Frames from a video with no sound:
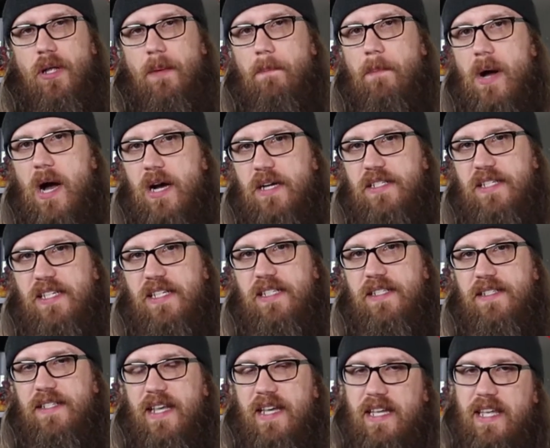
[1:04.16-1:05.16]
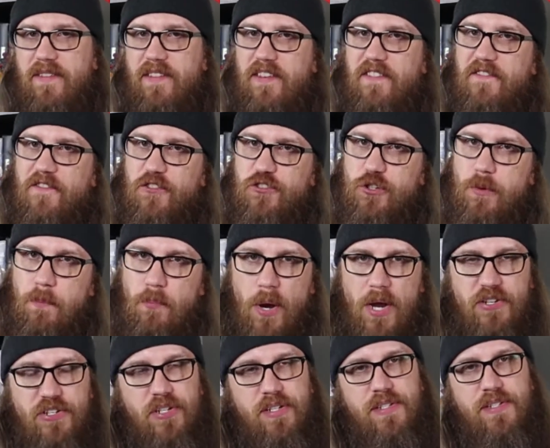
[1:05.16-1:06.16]
unboxings and giving first
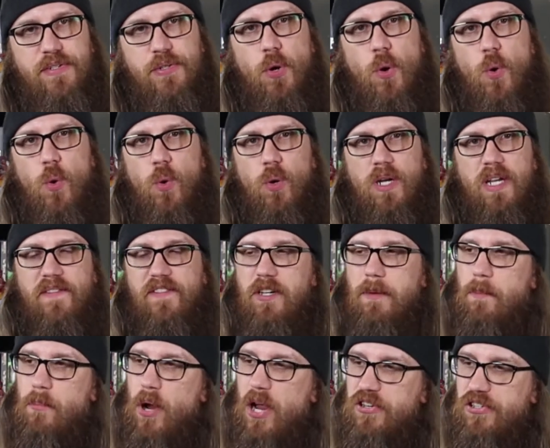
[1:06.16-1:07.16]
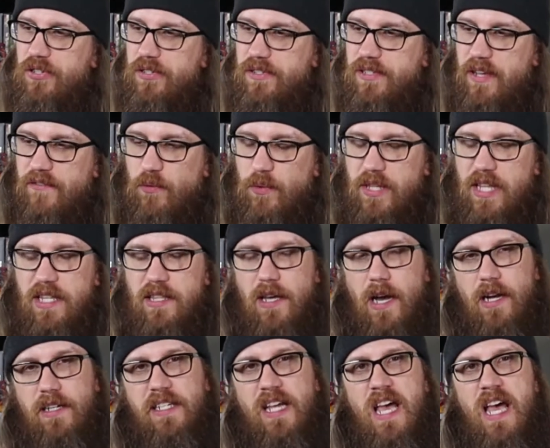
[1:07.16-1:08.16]
impressions or giving impressions of what they
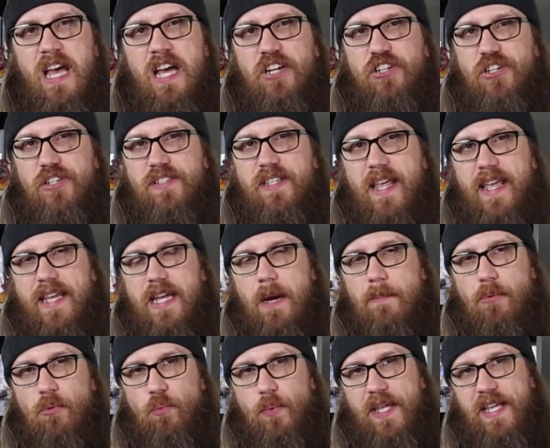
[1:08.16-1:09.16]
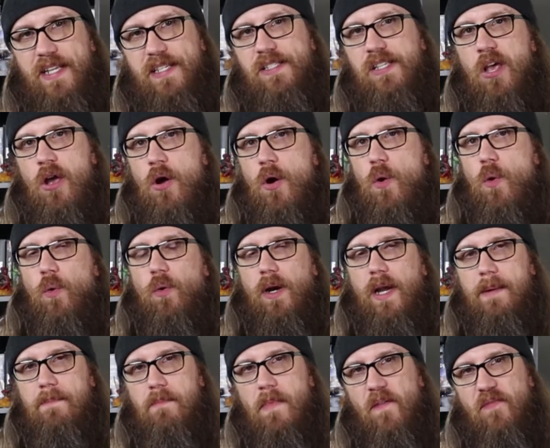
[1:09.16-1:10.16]
thought just a couple weeks or
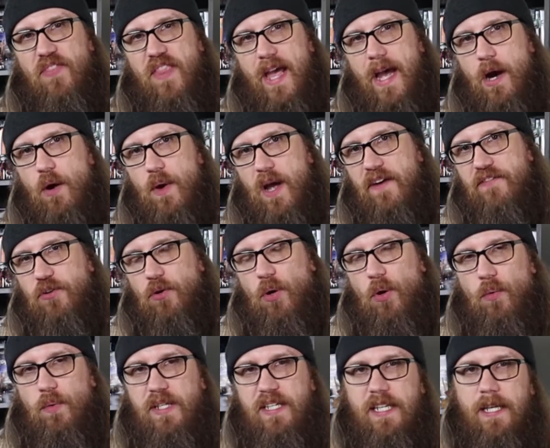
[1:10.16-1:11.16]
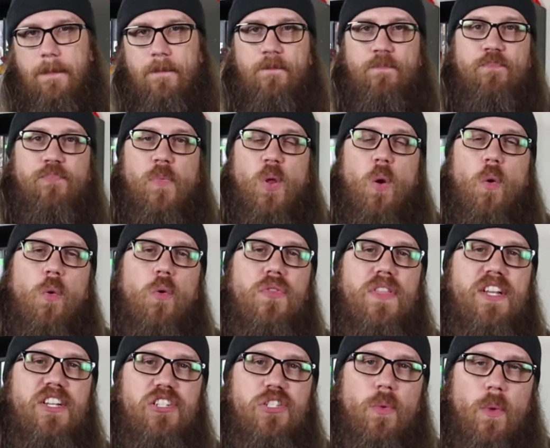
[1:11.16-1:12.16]
a month out after owning it, or
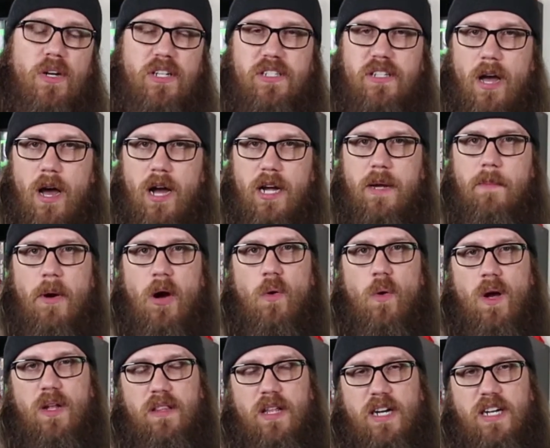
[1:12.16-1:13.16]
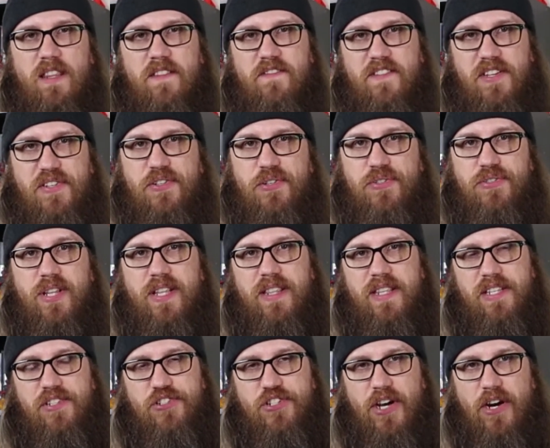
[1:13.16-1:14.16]
they just wanted to talk about a lot of the features
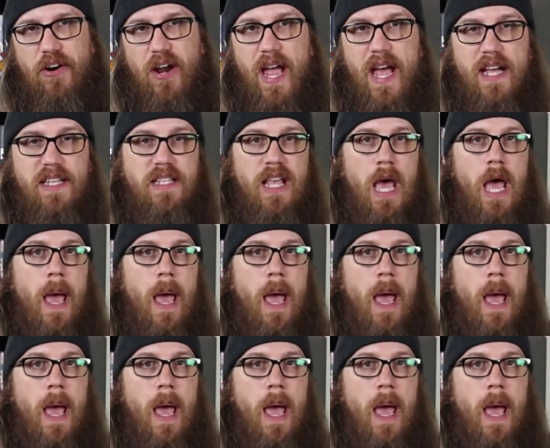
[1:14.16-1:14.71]
this chair has,